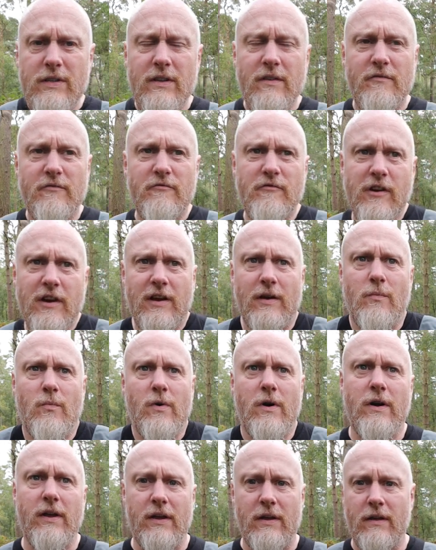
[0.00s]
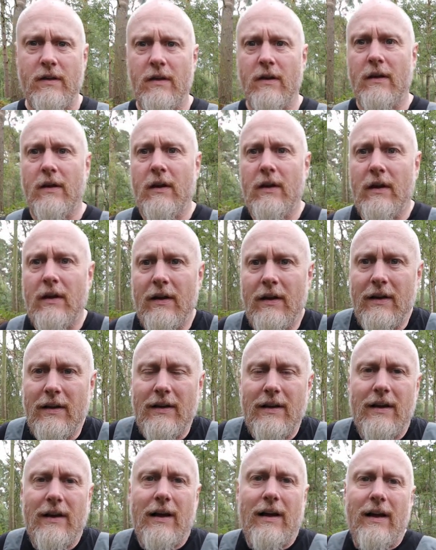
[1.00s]
in the freaking way.
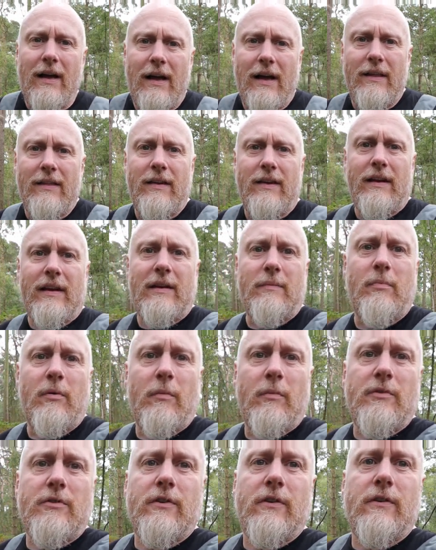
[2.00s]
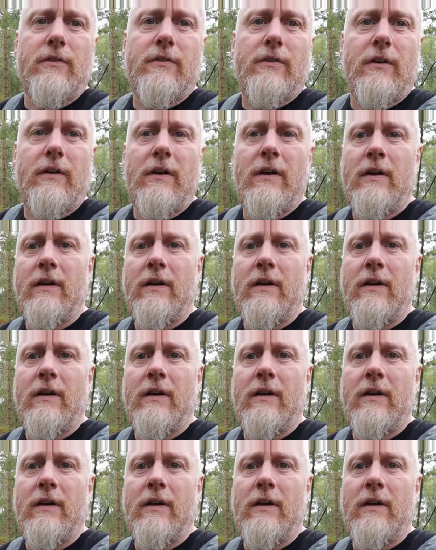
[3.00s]
I think I need to put my shirt on.